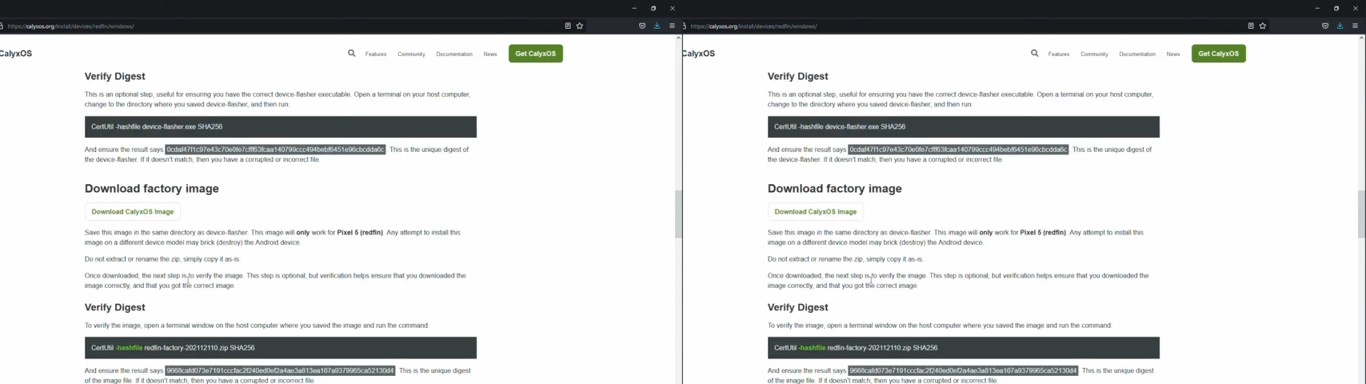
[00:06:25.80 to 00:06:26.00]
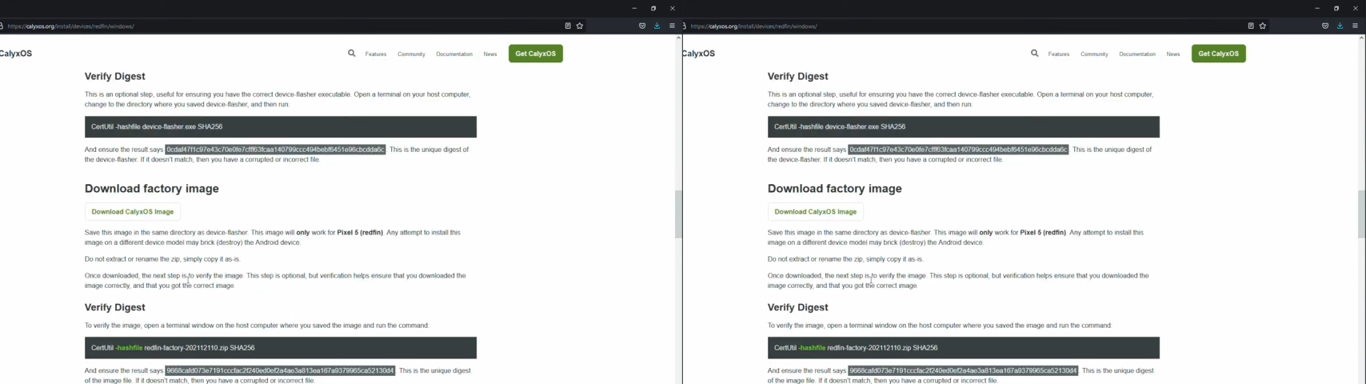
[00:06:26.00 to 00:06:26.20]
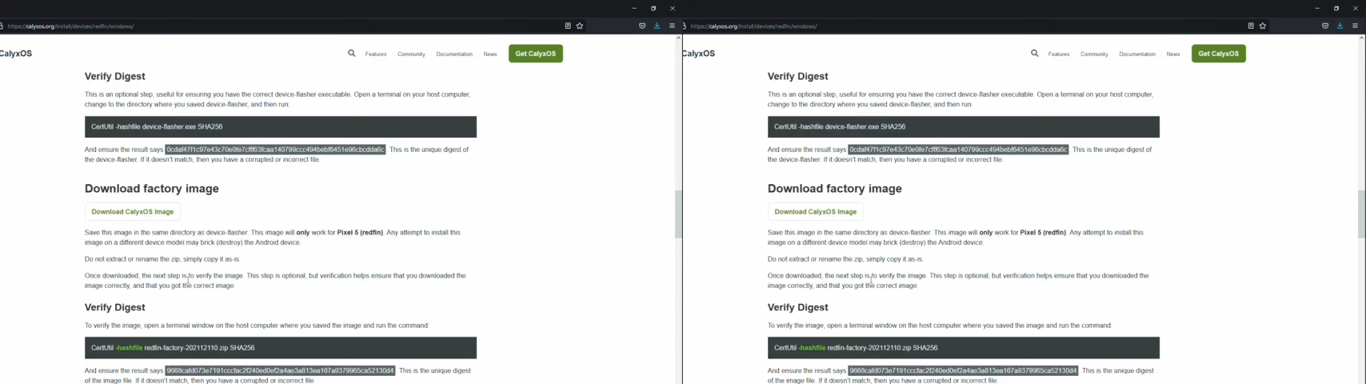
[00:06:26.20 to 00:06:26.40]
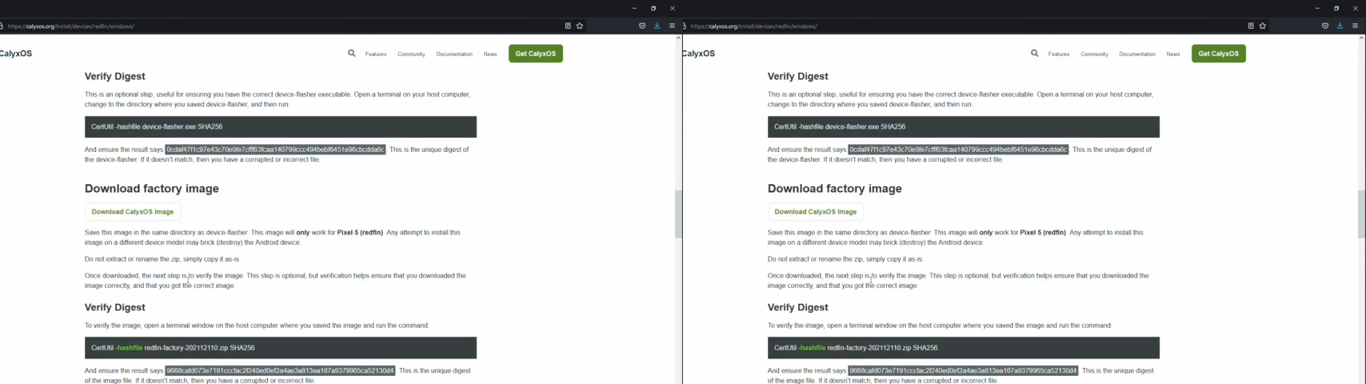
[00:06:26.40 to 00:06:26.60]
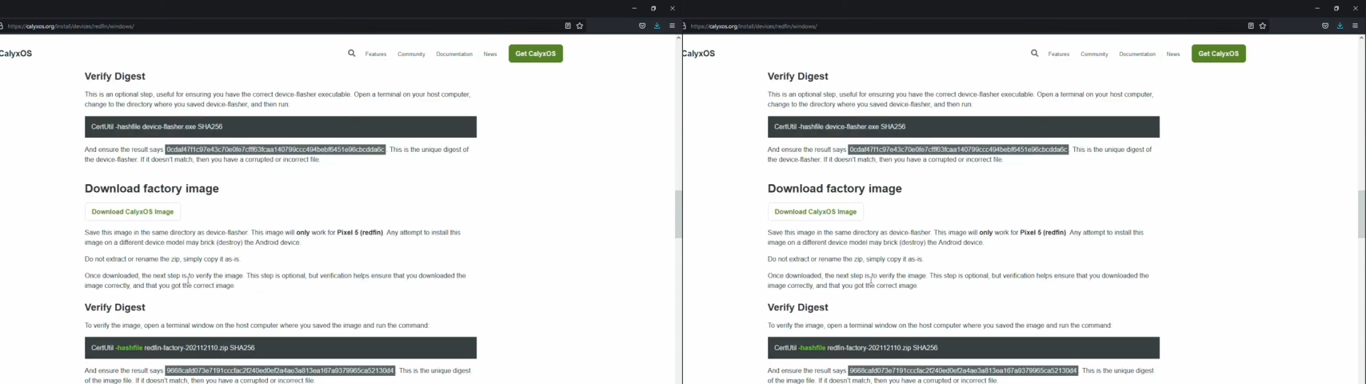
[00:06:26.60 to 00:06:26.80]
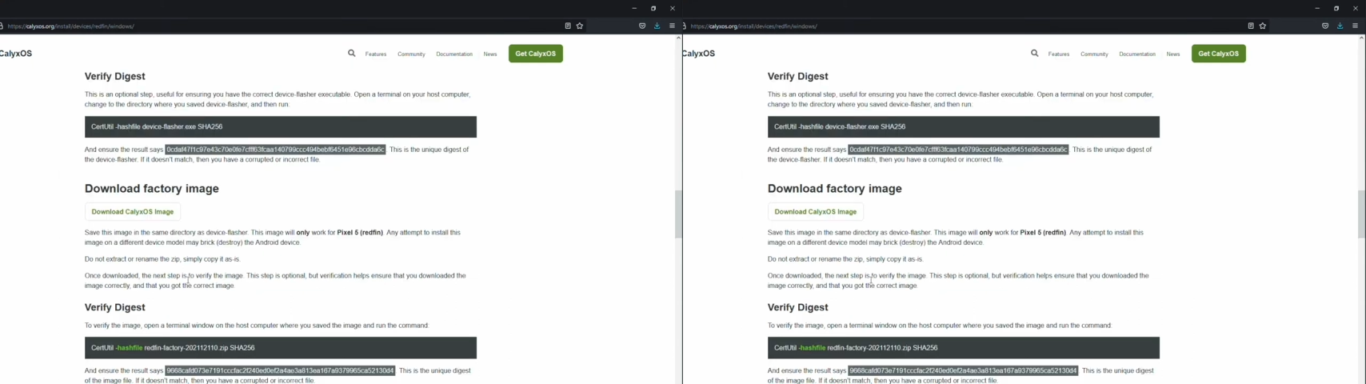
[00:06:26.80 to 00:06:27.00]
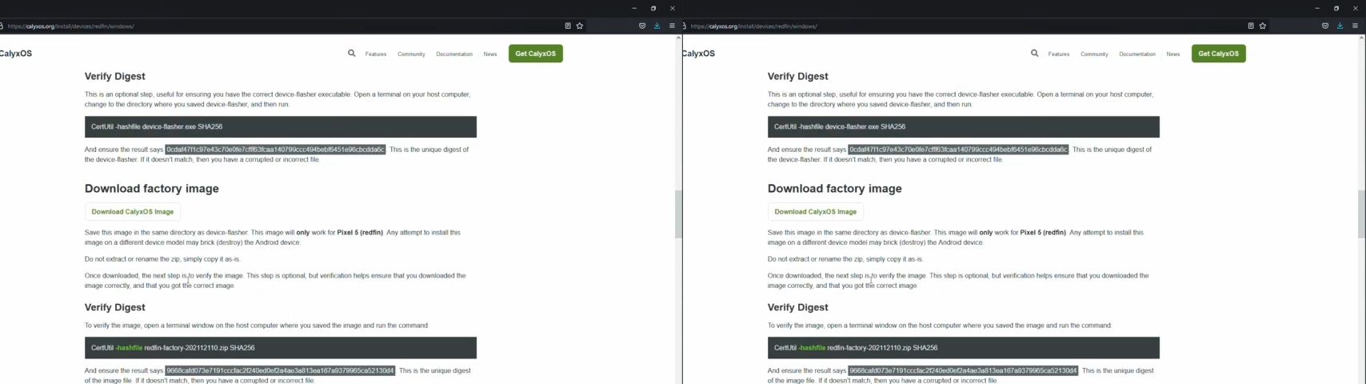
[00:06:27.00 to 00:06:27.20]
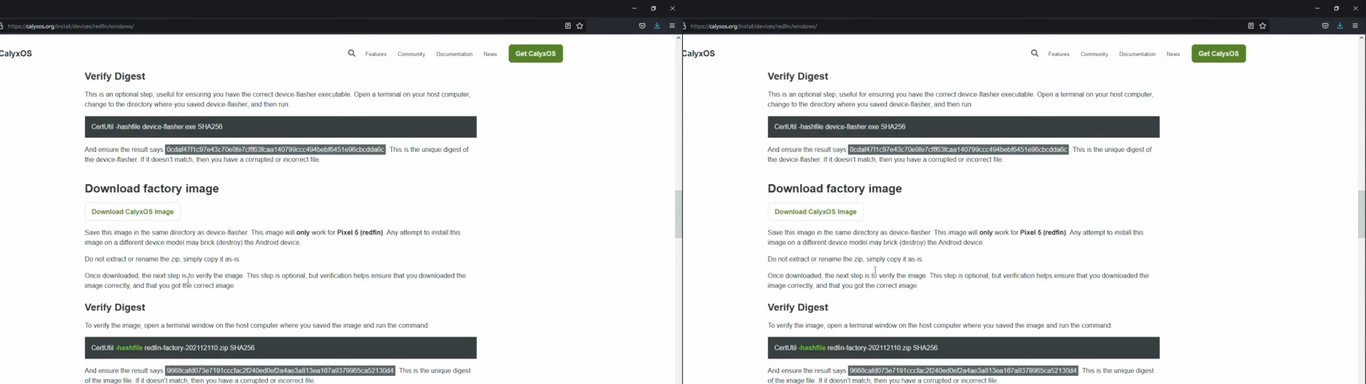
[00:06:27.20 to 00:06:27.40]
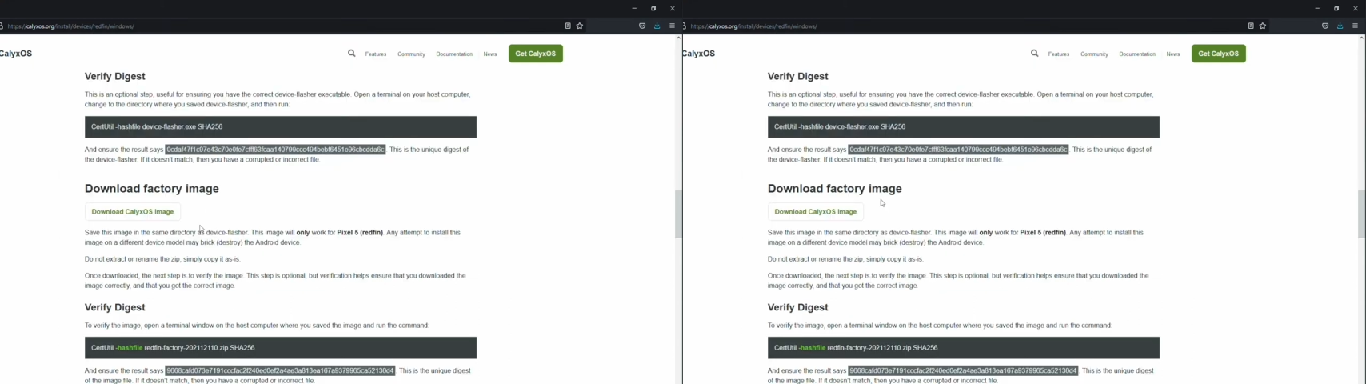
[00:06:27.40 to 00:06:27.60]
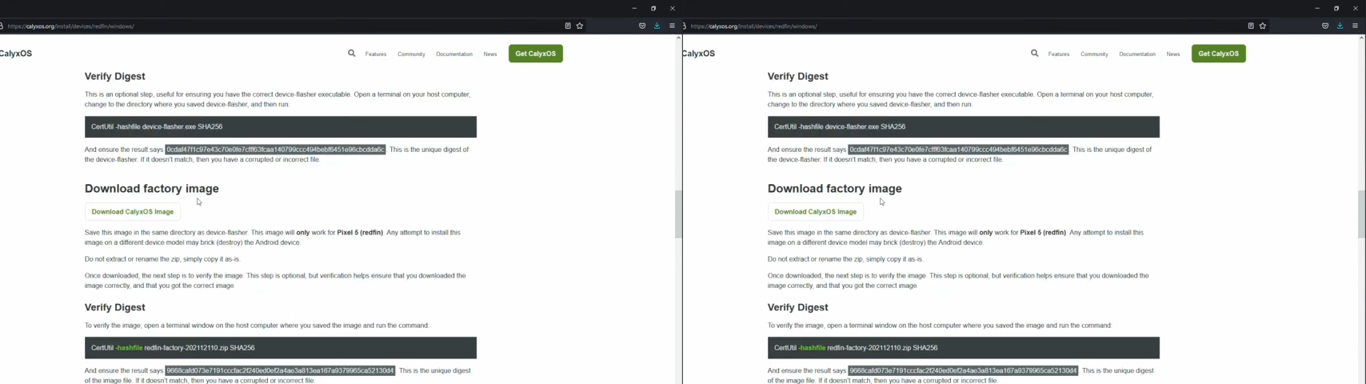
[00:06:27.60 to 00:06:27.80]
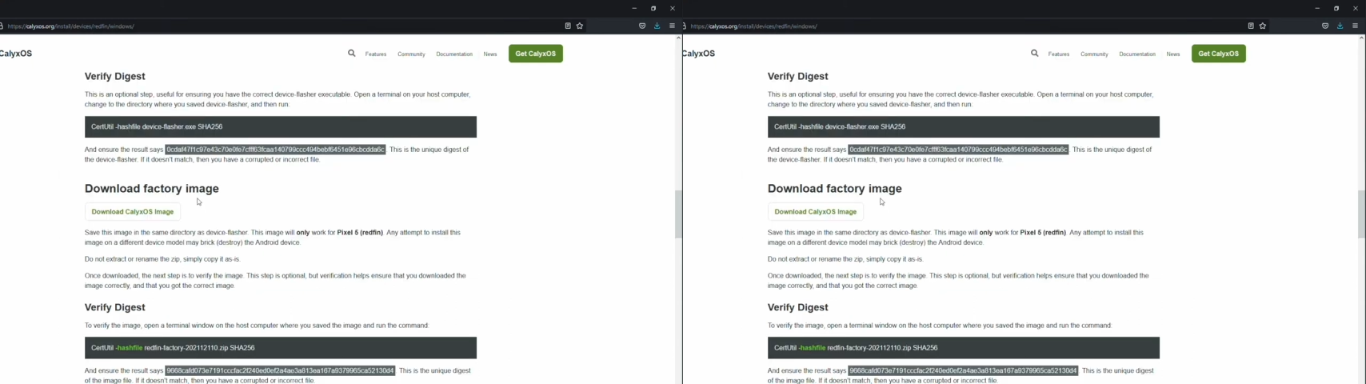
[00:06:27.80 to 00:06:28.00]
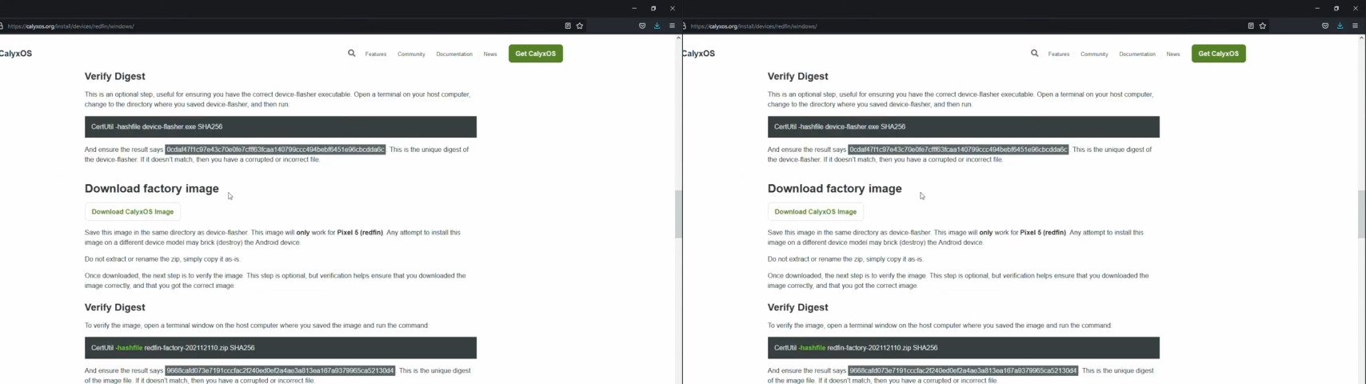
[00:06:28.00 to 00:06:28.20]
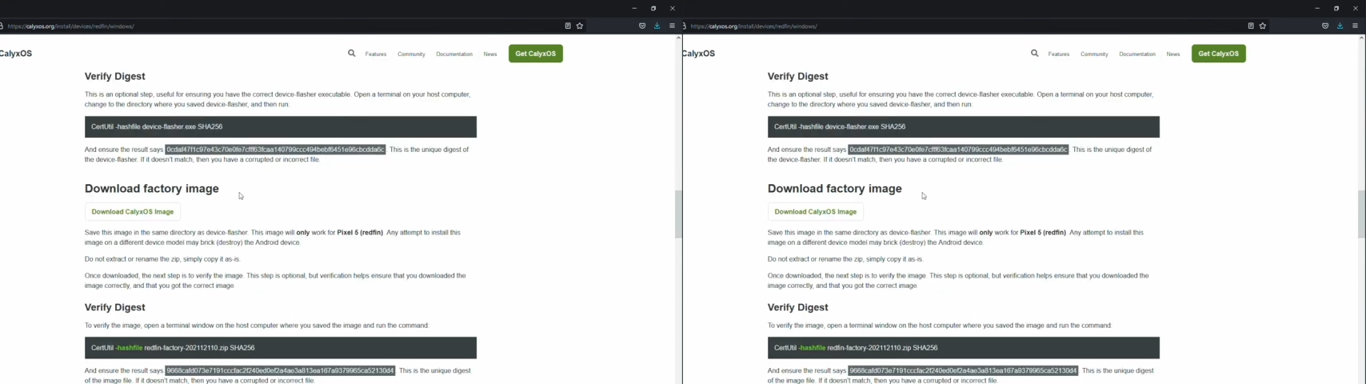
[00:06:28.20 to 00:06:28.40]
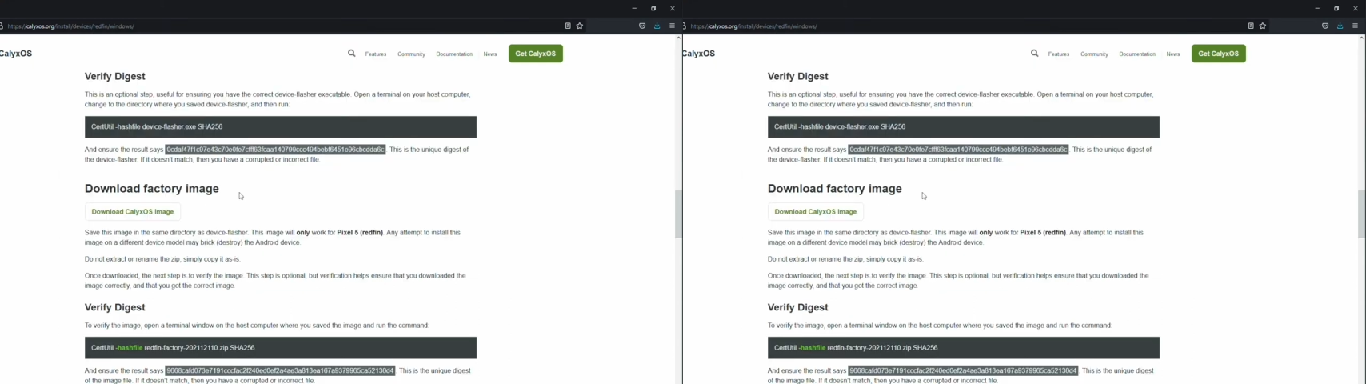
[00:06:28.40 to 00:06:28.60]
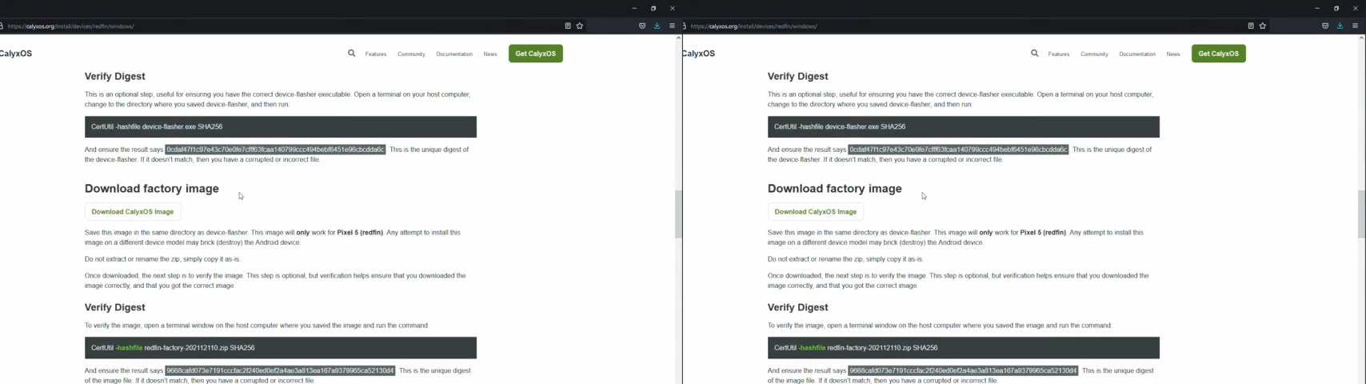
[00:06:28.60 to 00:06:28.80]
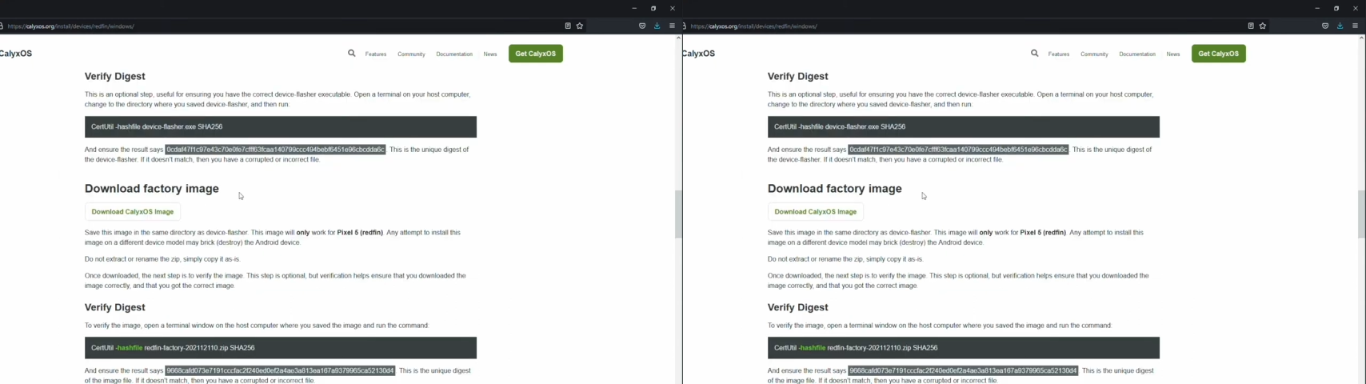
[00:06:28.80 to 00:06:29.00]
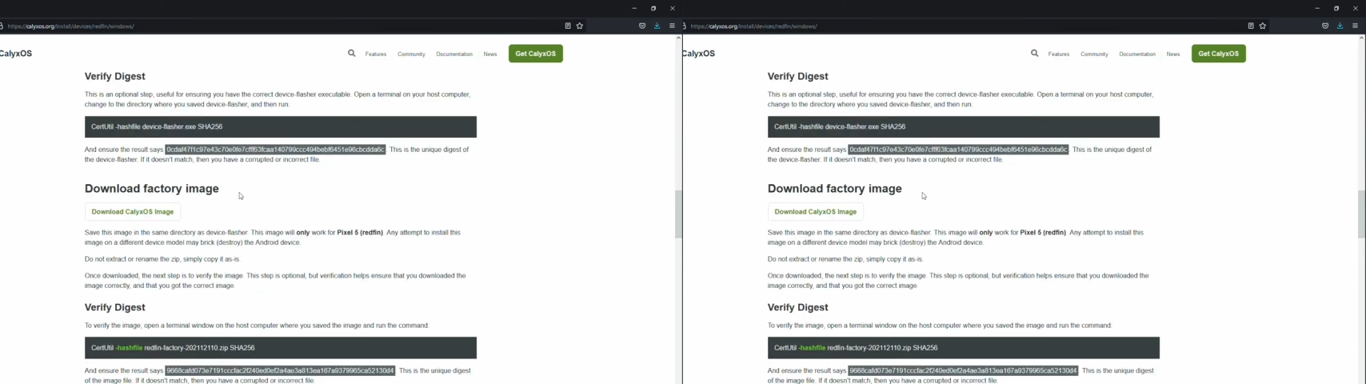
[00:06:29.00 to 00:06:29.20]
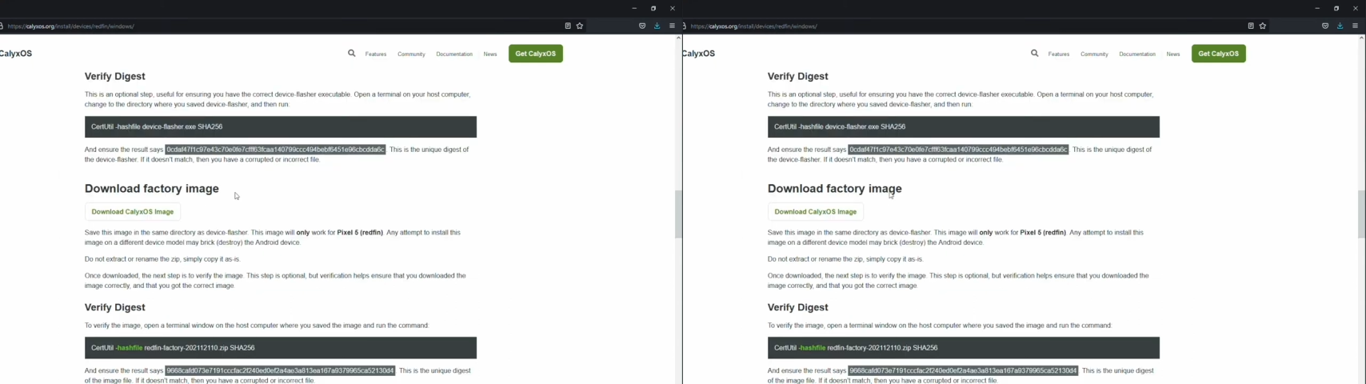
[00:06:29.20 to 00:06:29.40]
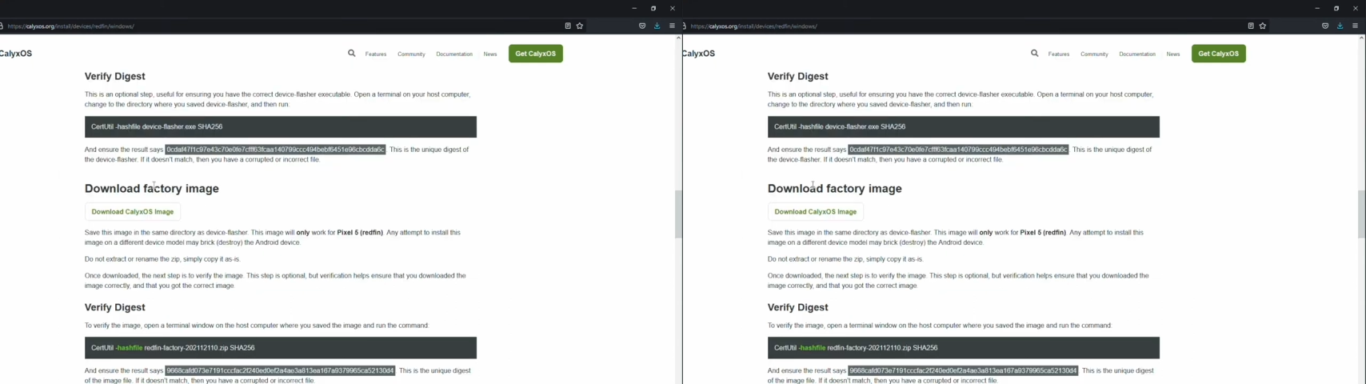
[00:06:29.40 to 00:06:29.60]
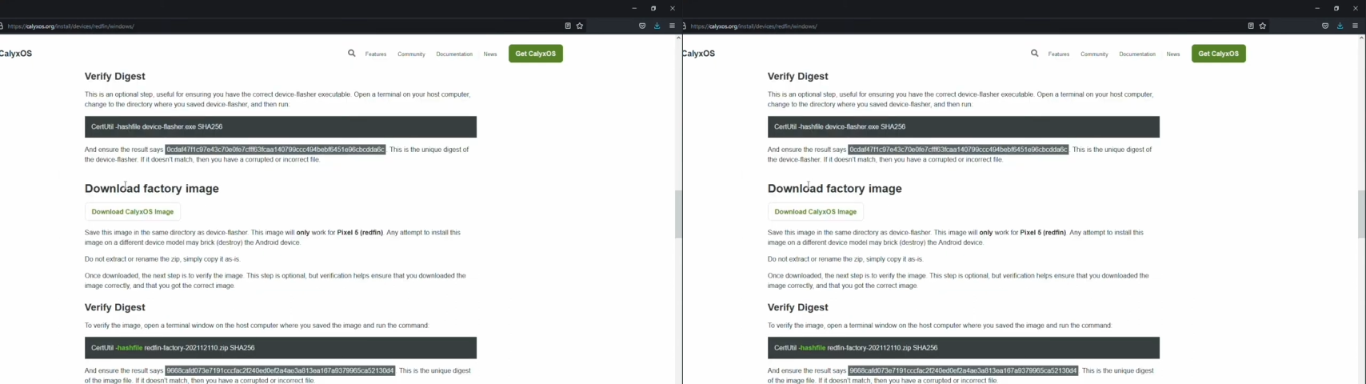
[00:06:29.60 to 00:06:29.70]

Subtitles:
No face is visible, so there are no lips to read.